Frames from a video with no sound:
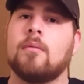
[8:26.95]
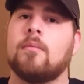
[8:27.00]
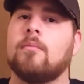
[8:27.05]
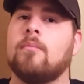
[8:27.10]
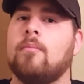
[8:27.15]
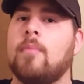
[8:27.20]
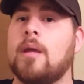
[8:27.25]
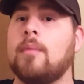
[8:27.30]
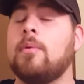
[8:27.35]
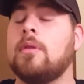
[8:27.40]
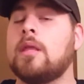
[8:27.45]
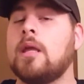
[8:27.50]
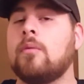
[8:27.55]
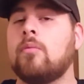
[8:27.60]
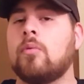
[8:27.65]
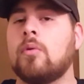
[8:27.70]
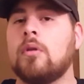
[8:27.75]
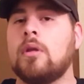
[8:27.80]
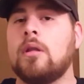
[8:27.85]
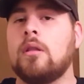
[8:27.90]
maybe they
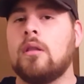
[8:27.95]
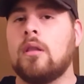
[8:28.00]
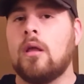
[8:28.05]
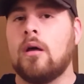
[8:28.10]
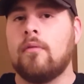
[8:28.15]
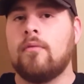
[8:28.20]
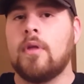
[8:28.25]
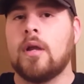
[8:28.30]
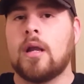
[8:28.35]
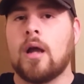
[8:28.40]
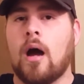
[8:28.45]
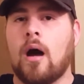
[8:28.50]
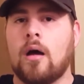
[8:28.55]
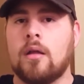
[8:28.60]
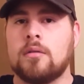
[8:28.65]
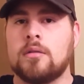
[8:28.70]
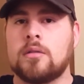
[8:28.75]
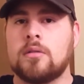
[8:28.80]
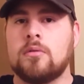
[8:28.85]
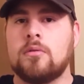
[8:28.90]
really love the
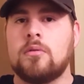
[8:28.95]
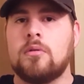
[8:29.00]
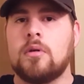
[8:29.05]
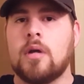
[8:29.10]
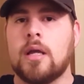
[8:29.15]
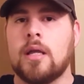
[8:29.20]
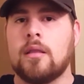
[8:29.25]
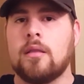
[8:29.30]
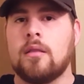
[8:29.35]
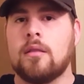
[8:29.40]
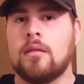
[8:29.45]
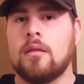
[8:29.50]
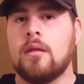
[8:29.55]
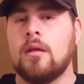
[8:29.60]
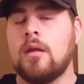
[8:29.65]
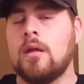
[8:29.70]
console and